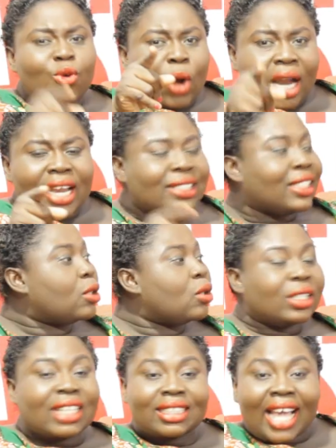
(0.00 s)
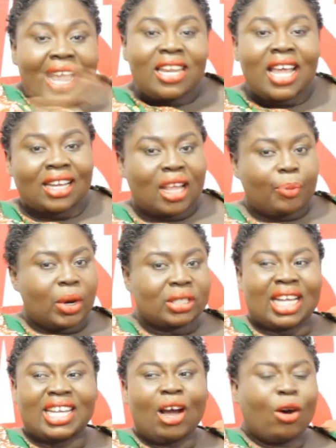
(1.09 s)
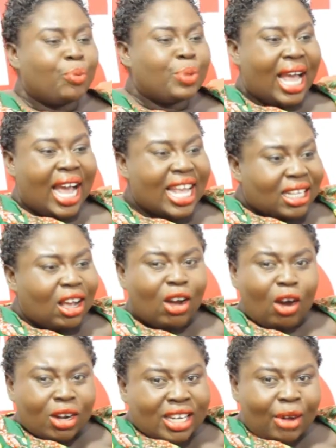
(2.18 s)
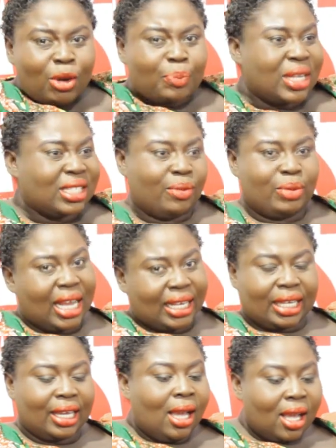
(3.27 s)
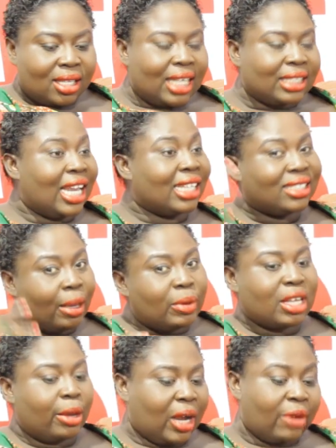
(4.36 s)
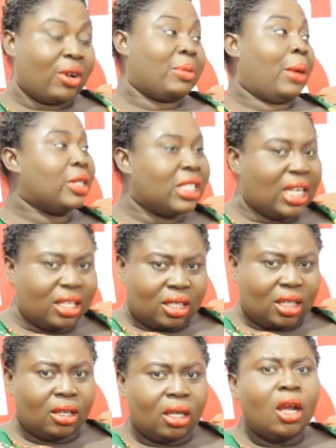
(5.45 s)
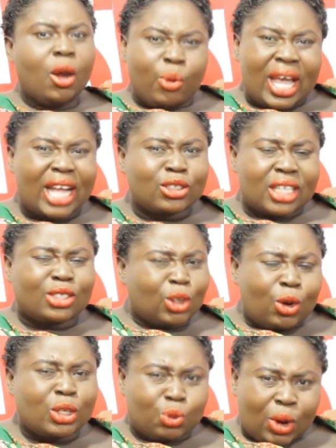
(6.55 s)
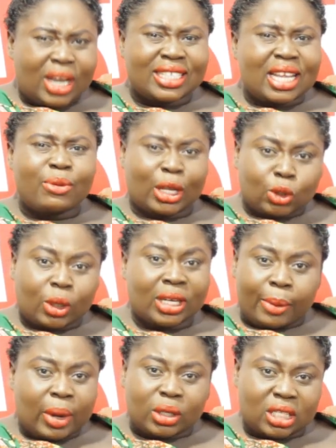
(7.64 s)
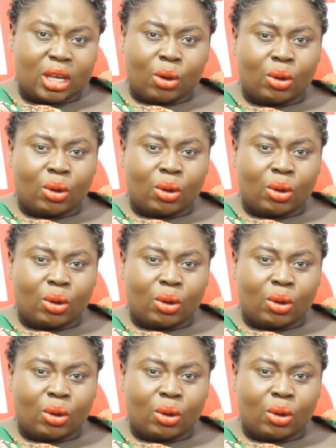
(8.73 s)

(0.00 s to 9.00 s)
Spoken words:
Rawlings is not just any other person. Now, I'll be an ordinary person, be okay. Just like 7 from me and TNT. We are, it's Rawlings that we are talking about here.